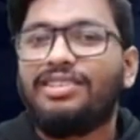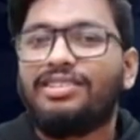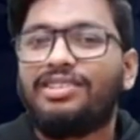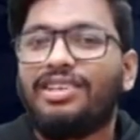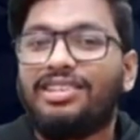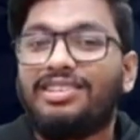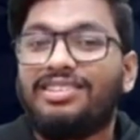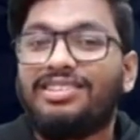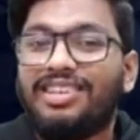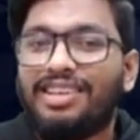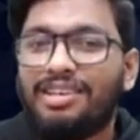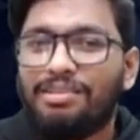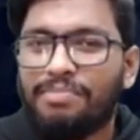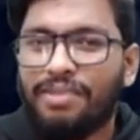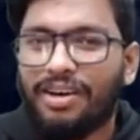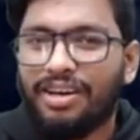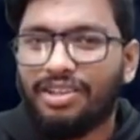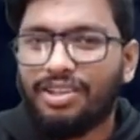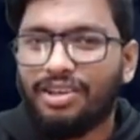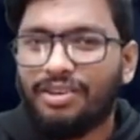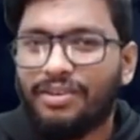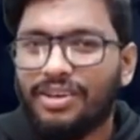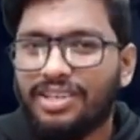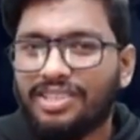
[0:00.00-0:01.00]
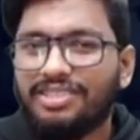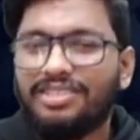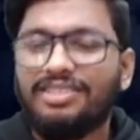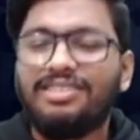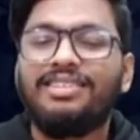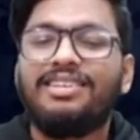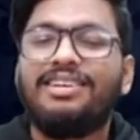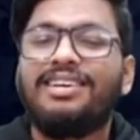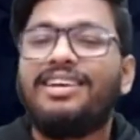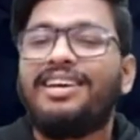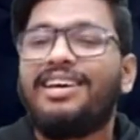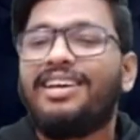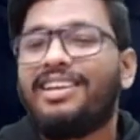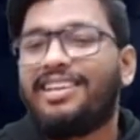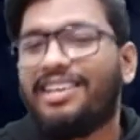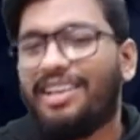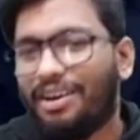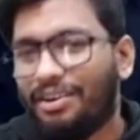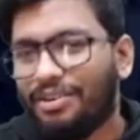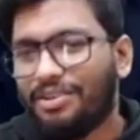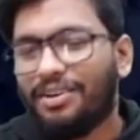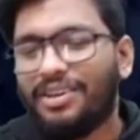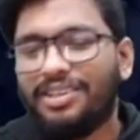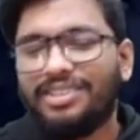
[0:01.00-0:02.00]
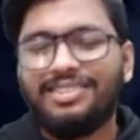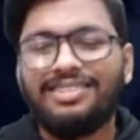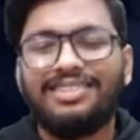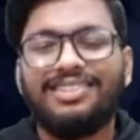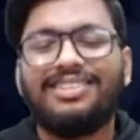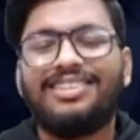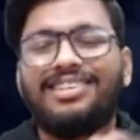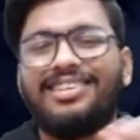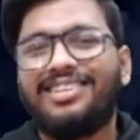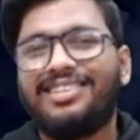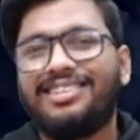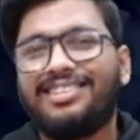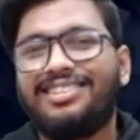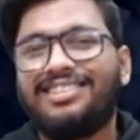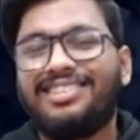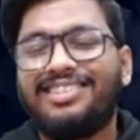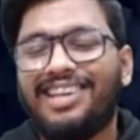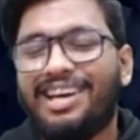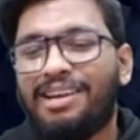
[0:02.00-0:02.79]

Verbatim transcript: So the third part of the question. Now to answer the uh,